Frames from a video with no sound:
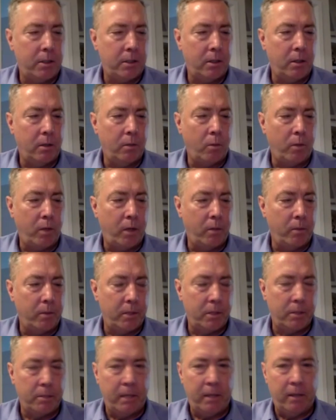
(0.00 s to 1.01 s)
I started
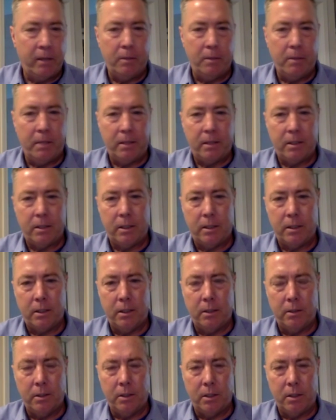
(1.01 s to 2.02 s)
working with Smile about
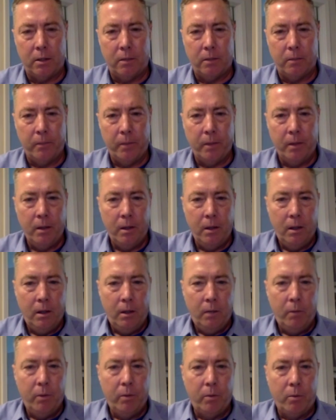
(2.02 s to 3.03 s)
six years ago.
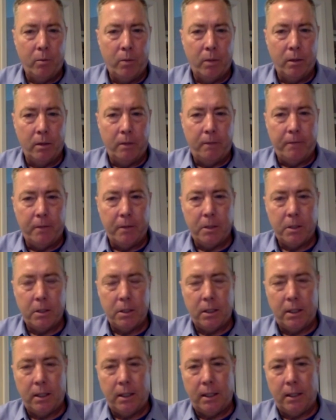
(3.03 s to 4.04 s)
We were one of the
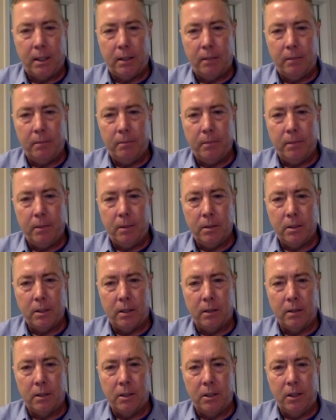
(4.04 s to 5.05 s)
first uh,
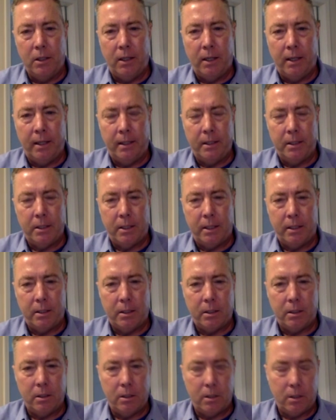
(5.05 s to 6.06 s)
centers in the United
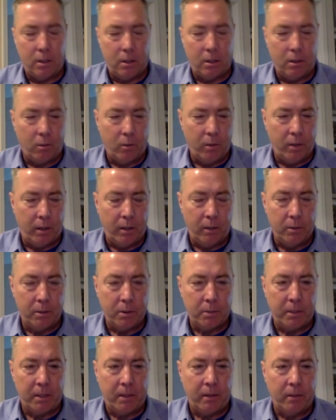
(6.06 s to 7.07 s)
States to start working
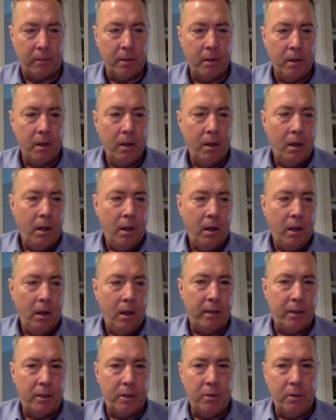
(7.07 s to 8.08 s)
with Smile.
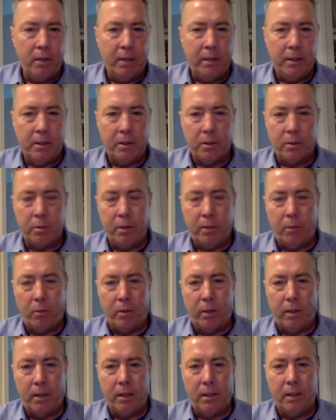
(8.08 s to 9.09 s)
And we had two lasers. We
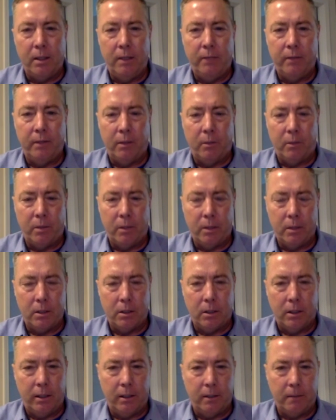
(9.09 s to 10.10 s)
had one in Cleveland and one
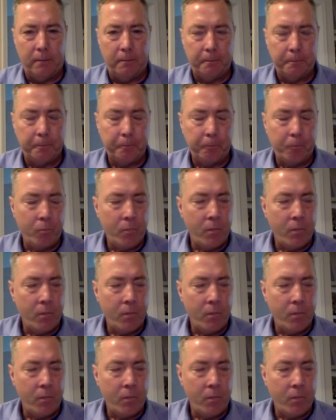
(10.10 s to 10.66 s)
in Toledo.